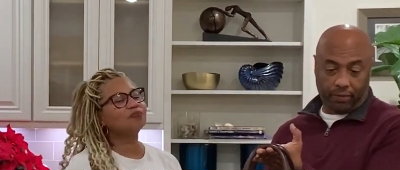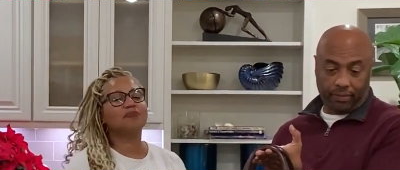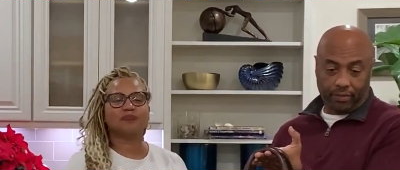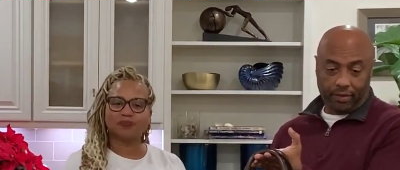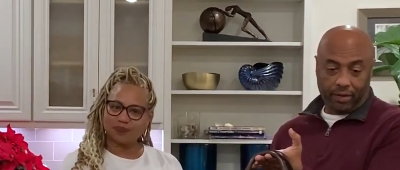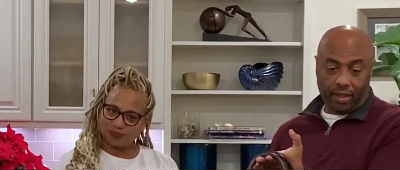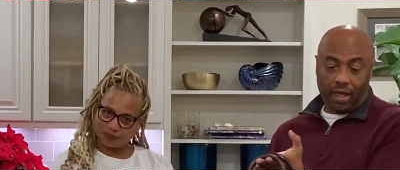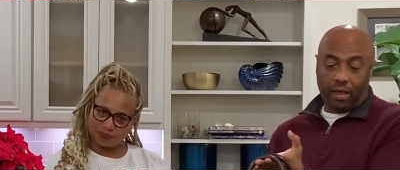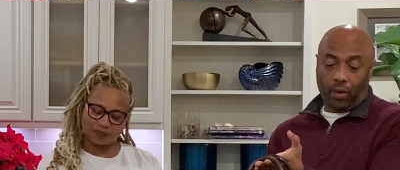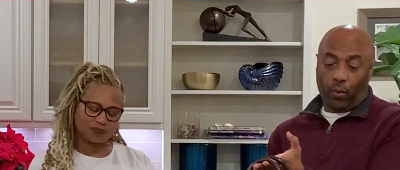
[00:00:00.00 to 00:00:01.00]
Speaker 1: Mm -hmm.
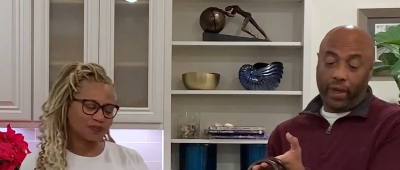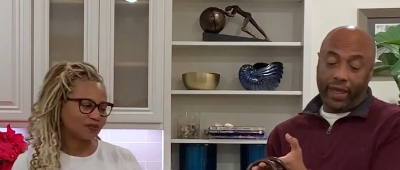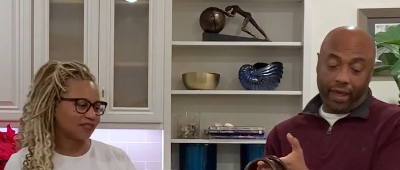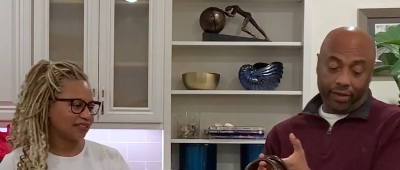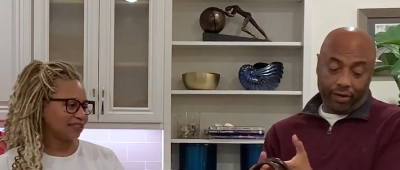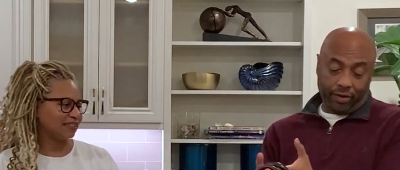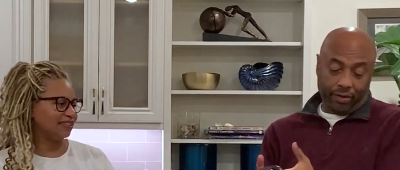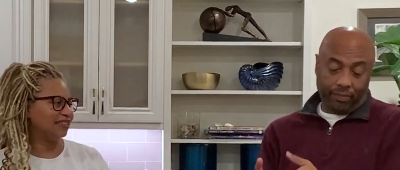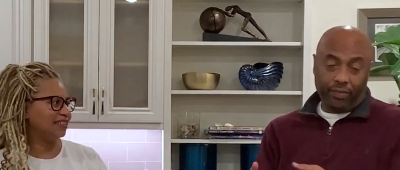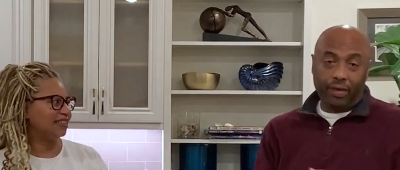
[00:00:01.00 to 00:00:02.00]
Weekender
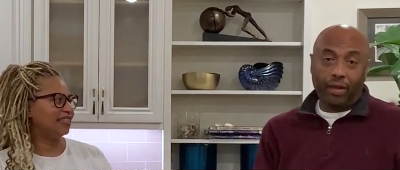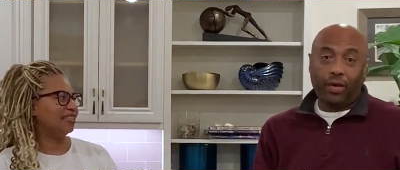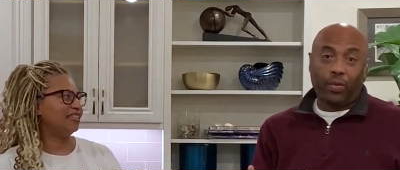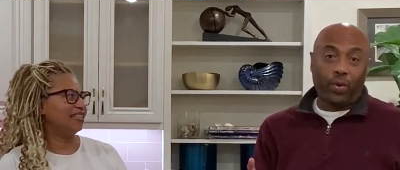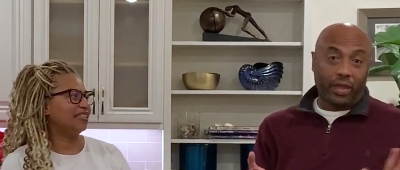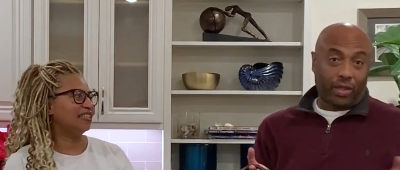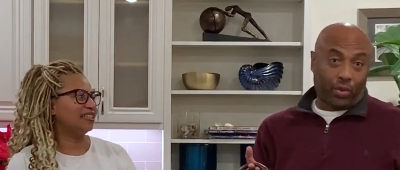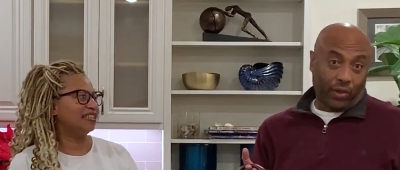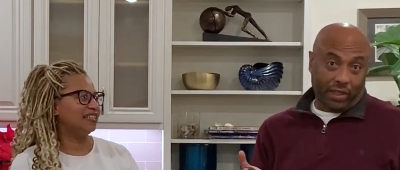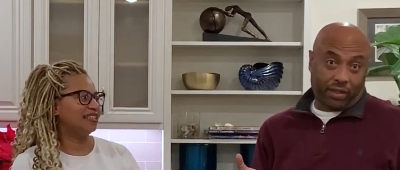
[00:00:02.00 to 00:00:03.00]
with a
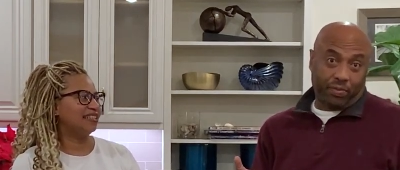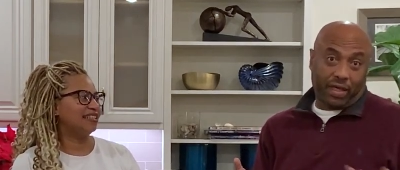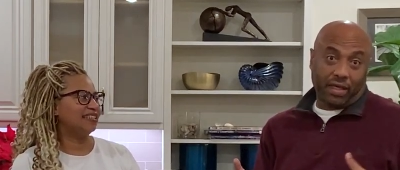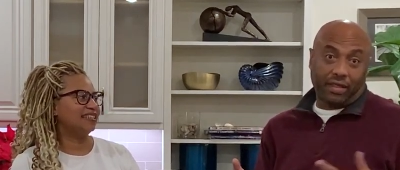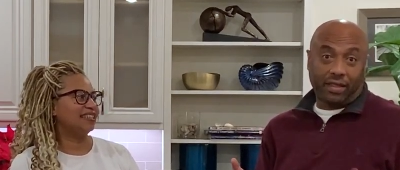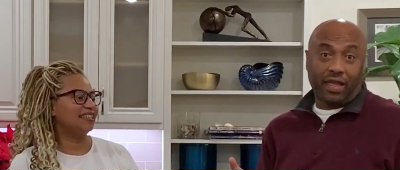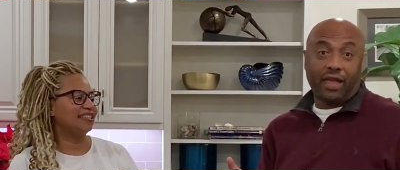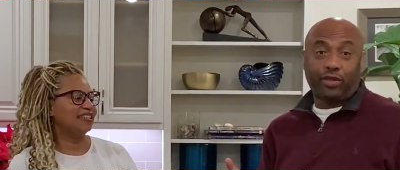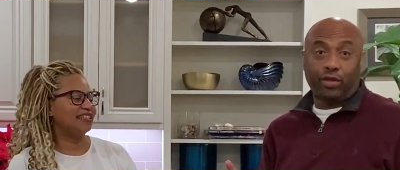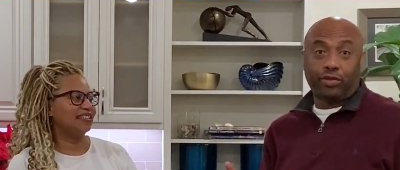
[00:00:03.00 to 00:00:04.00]
twist because it's
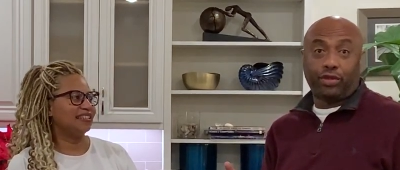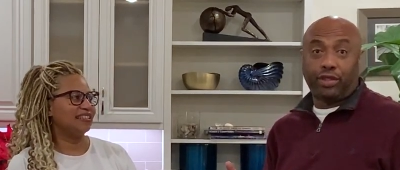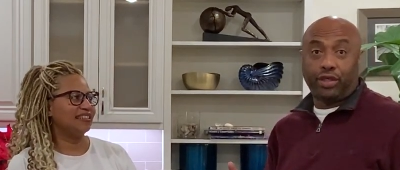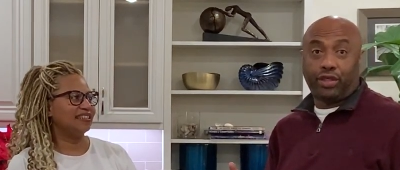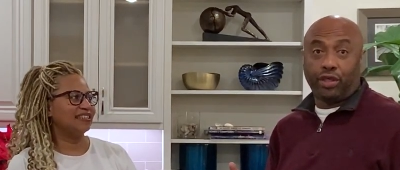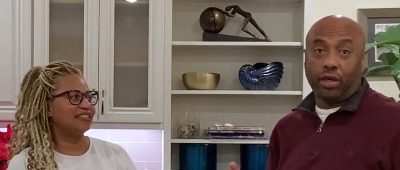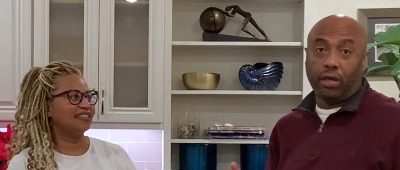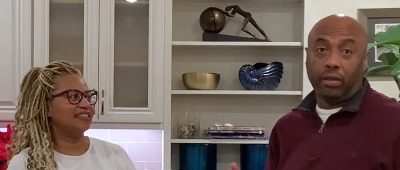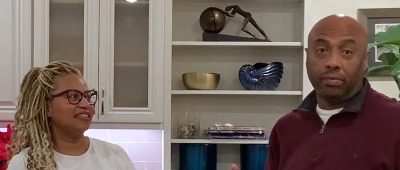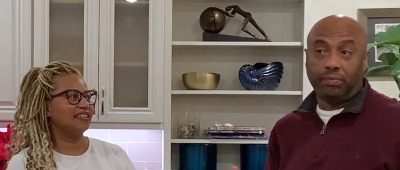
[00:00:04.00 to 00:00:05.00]
not your
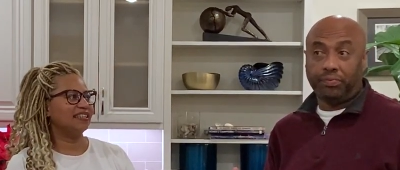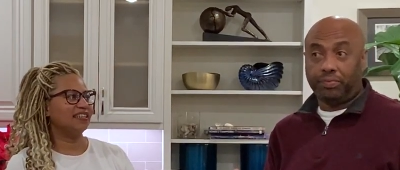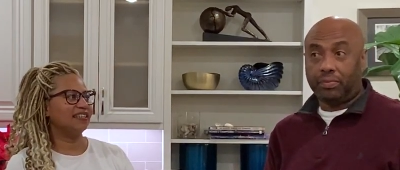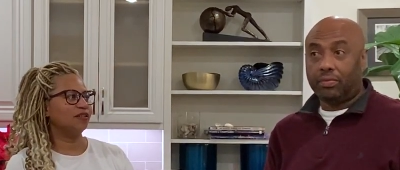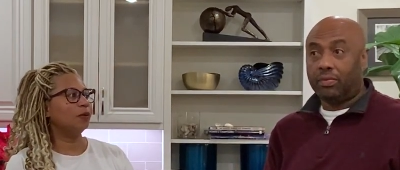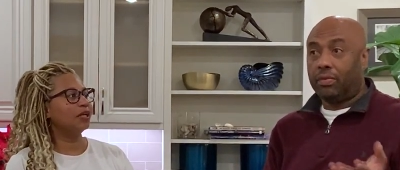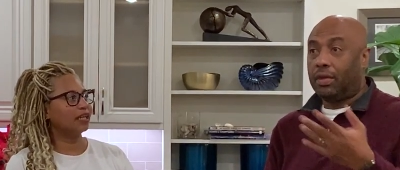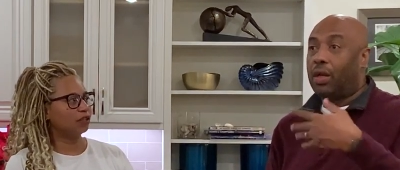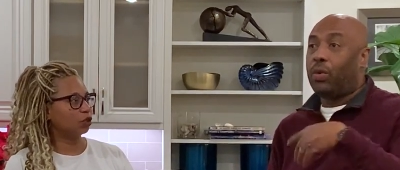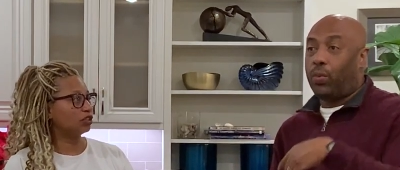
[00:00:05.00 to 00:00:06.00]
traditional
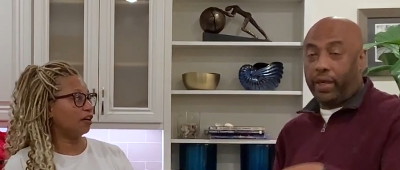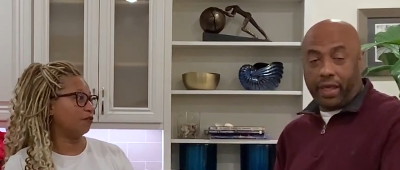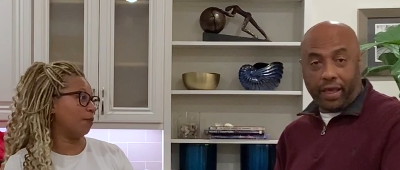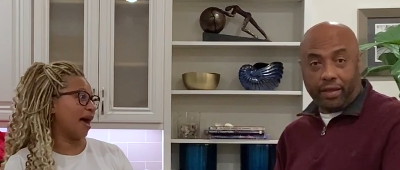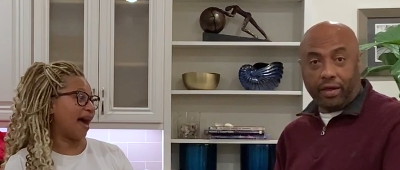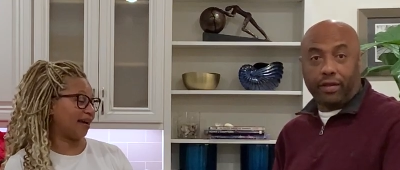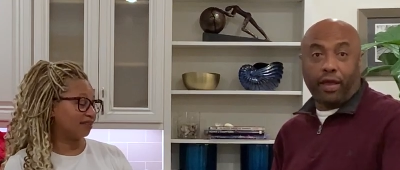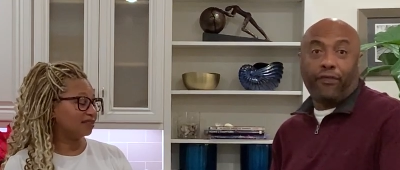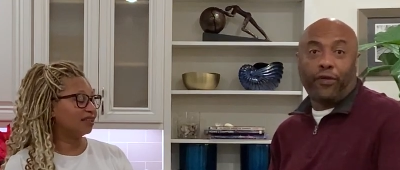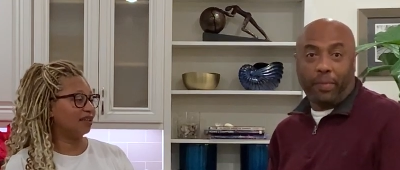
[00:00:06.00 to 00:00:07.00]
Speaker 2: weekender weekender duffel,
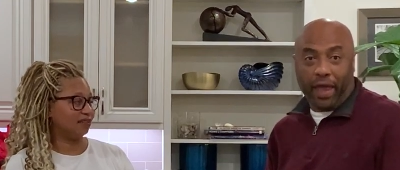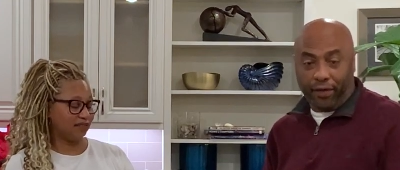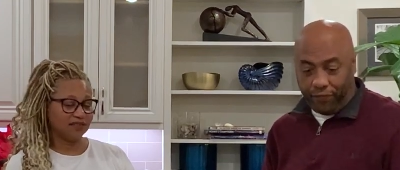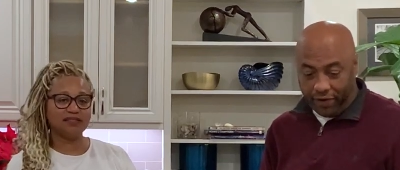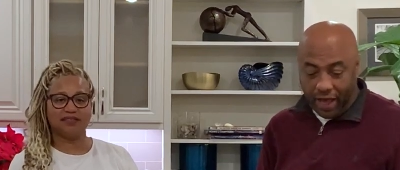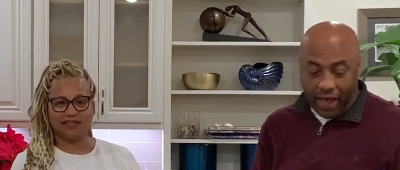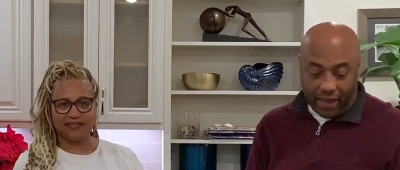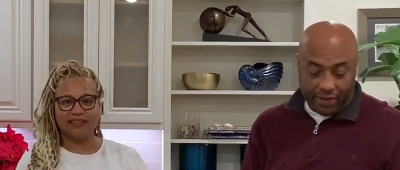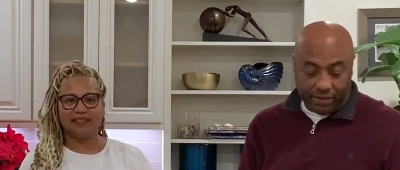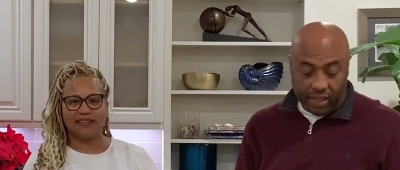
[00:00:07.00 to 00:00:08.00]
duffel
Speaker 1: bag. bag for
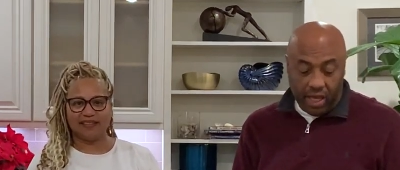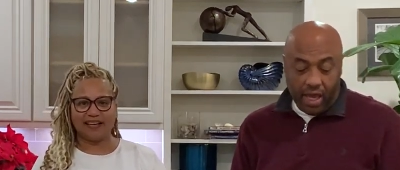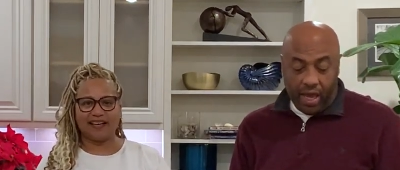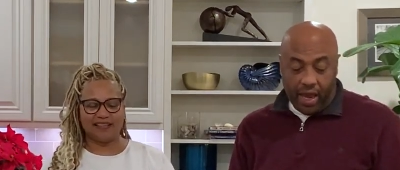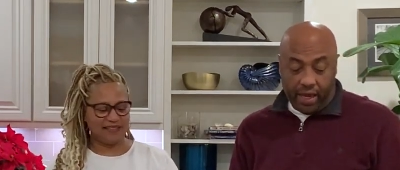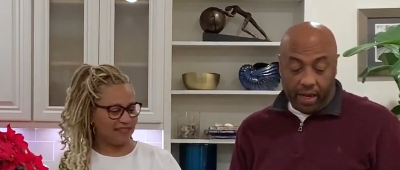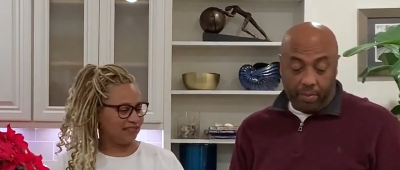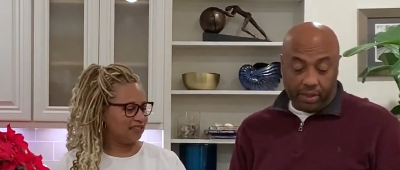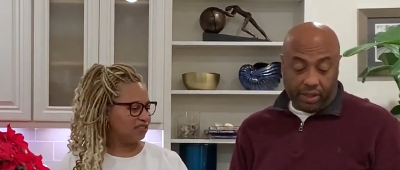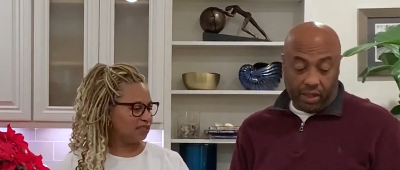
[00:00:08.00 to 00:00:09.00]
guys. Yeah. And I
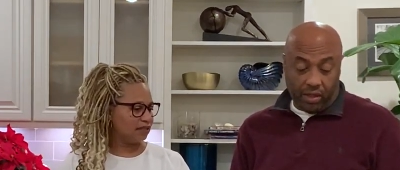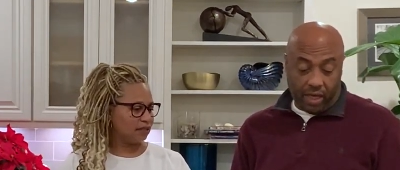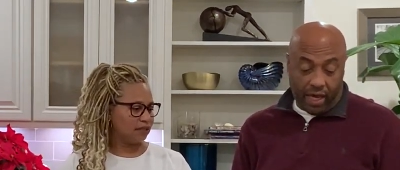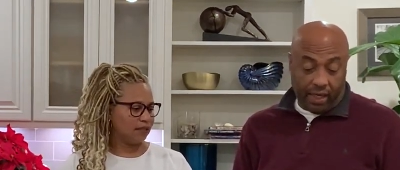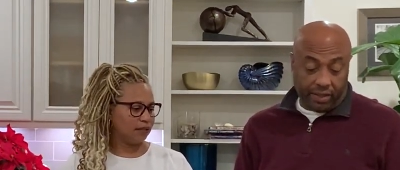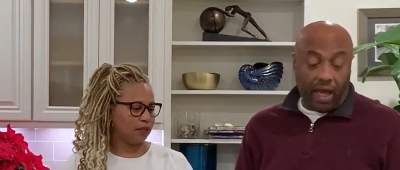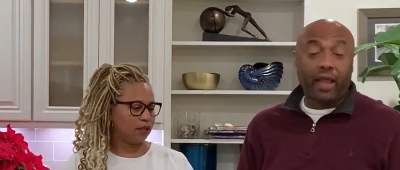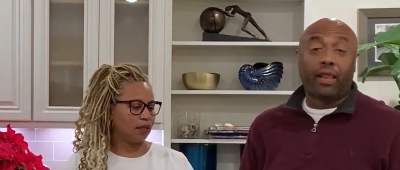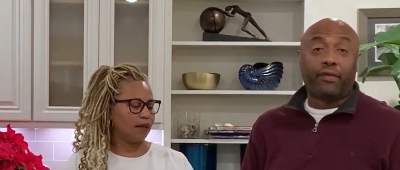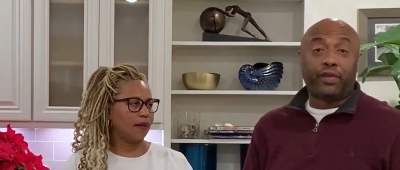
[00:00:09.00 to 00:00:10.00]
must tell you guys, I
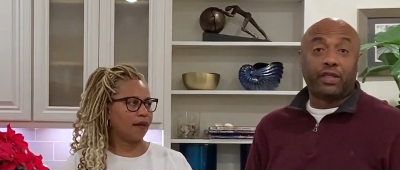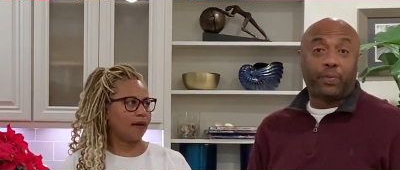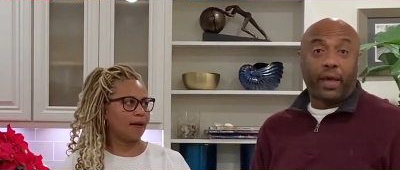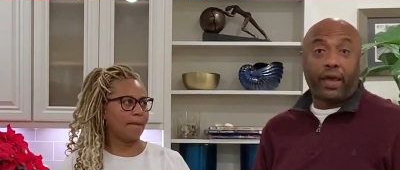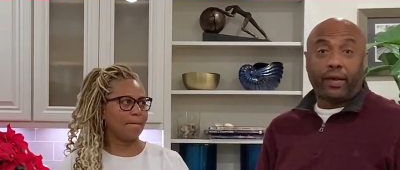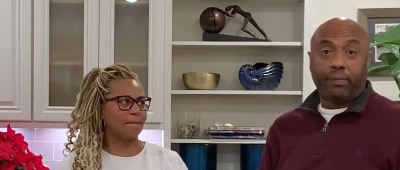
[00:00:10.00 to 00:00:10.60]
love this bag.